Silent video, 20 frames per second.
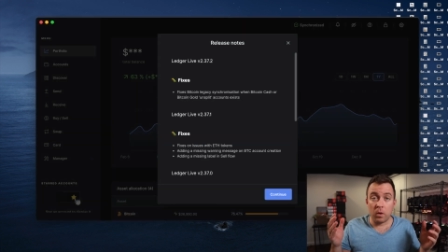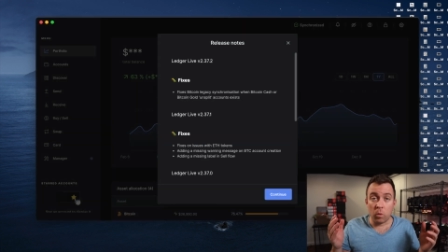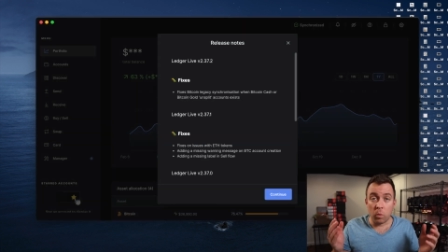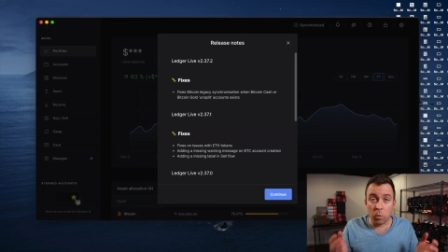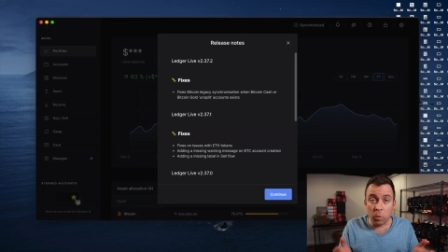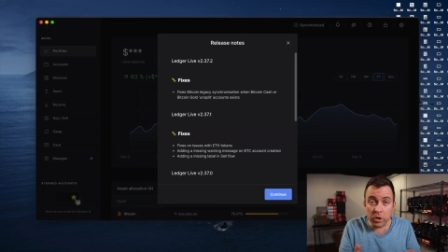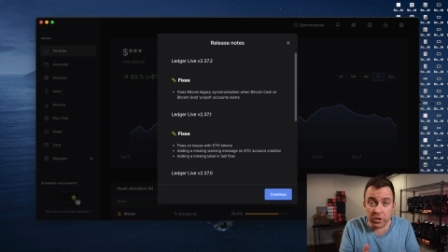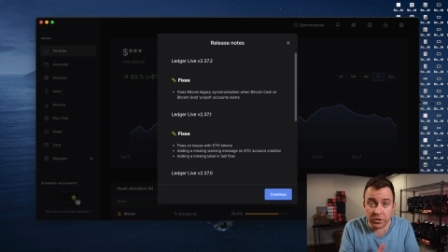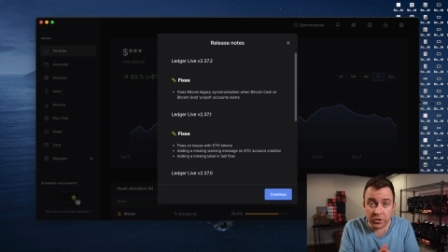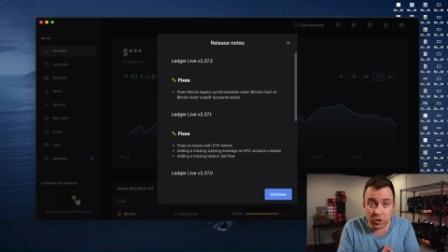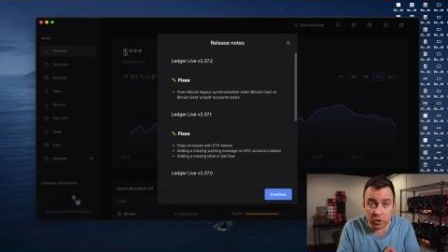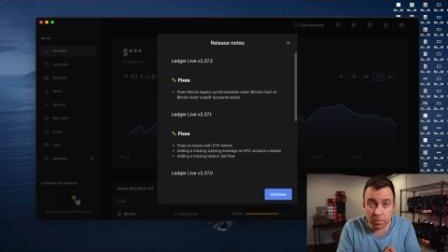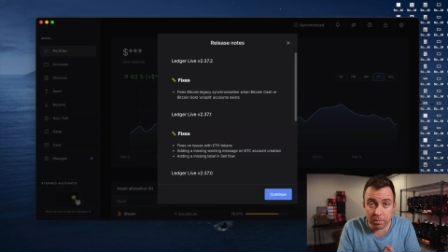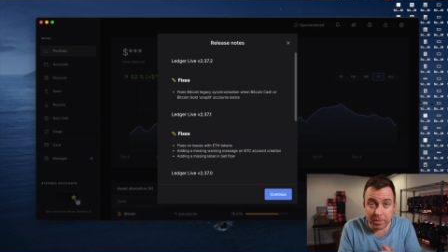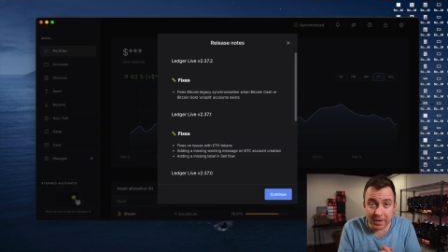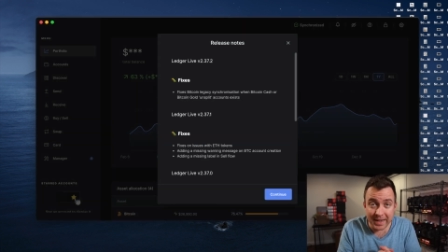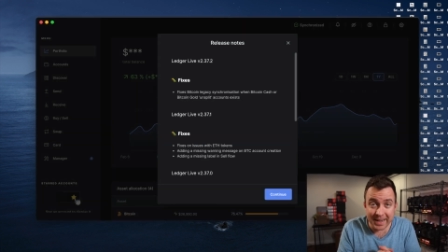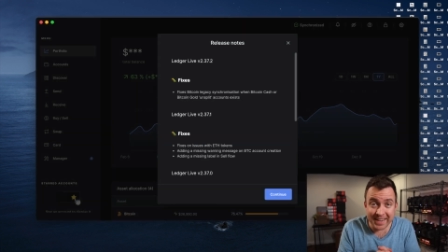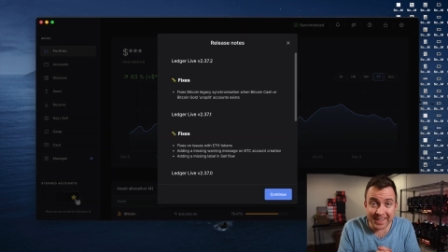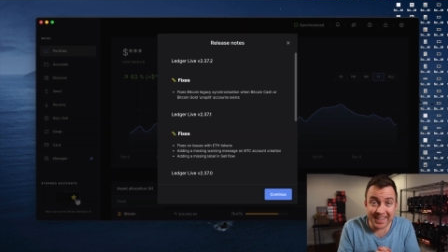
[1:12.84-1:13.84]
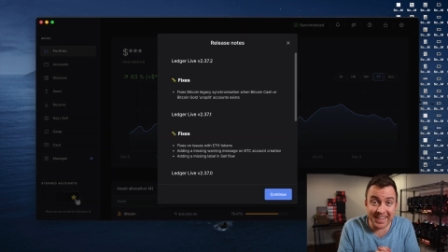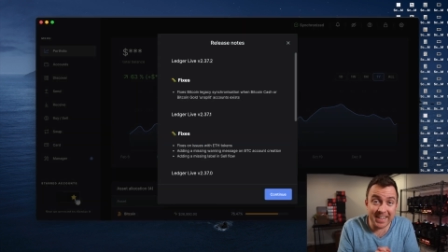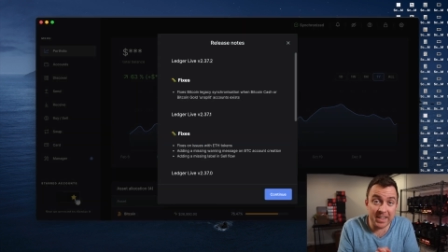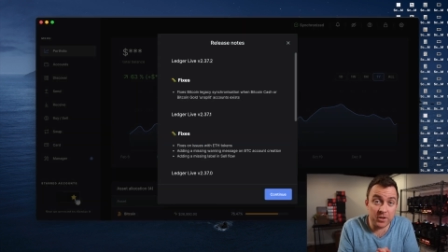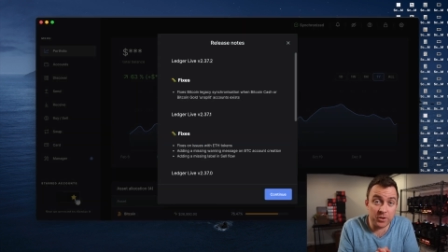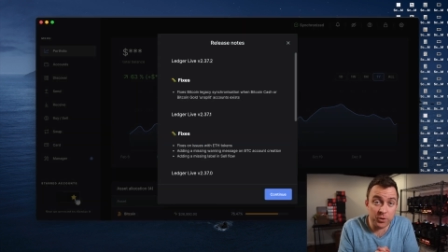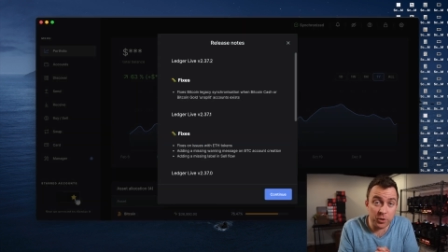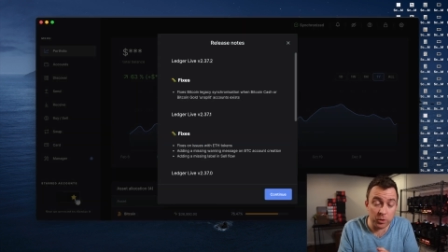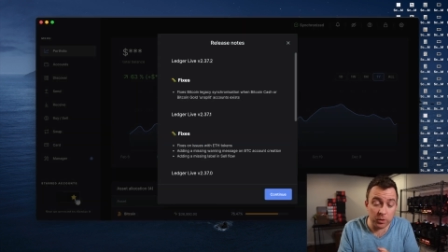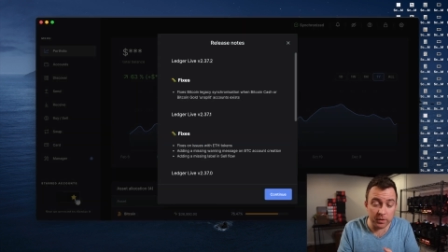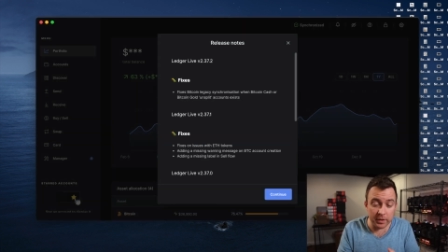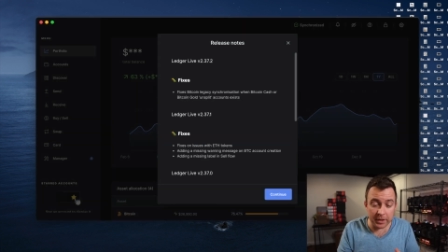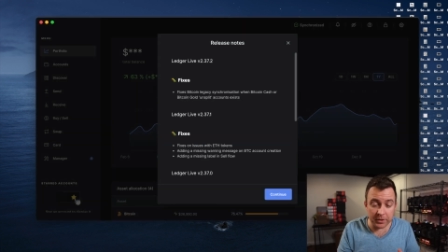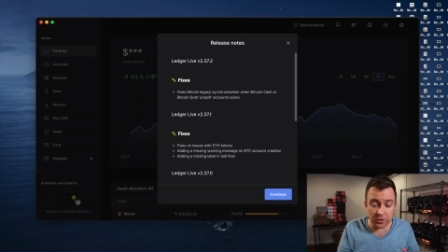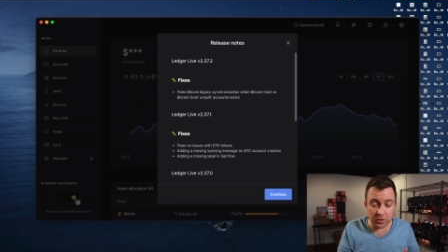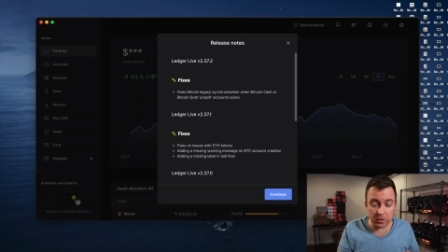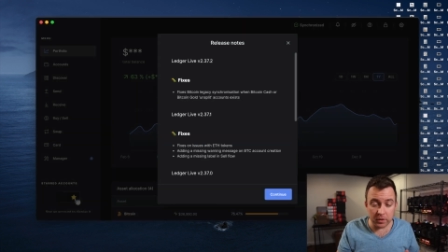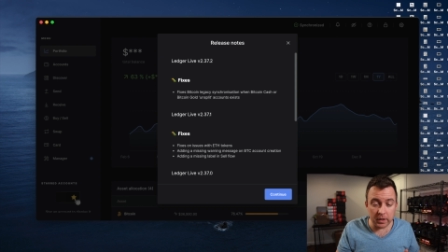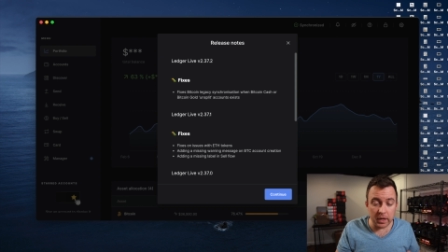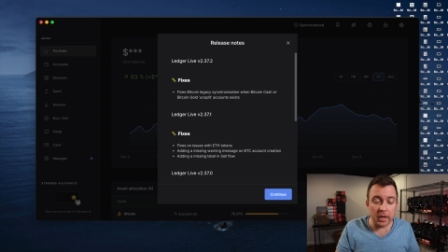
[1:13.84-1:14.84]
Once you're back into
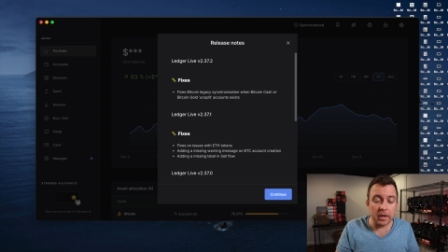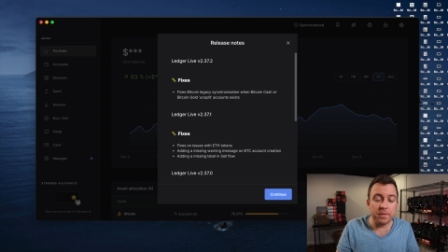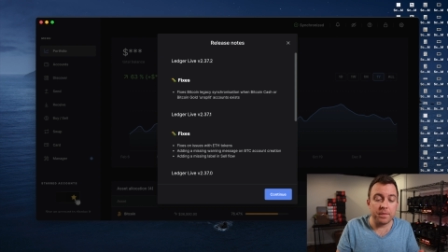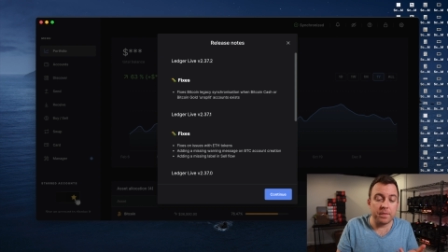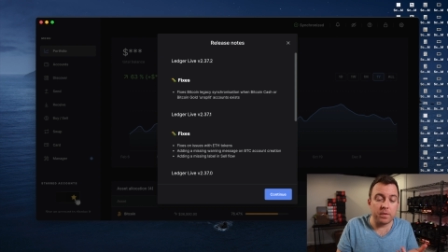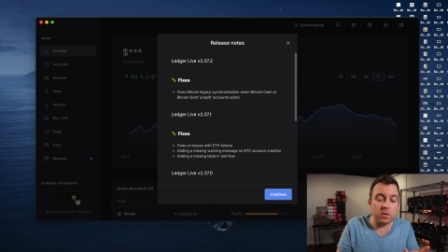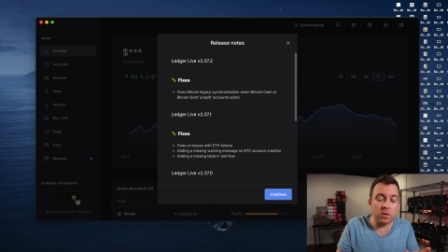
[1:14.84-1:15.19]
Ledger Live,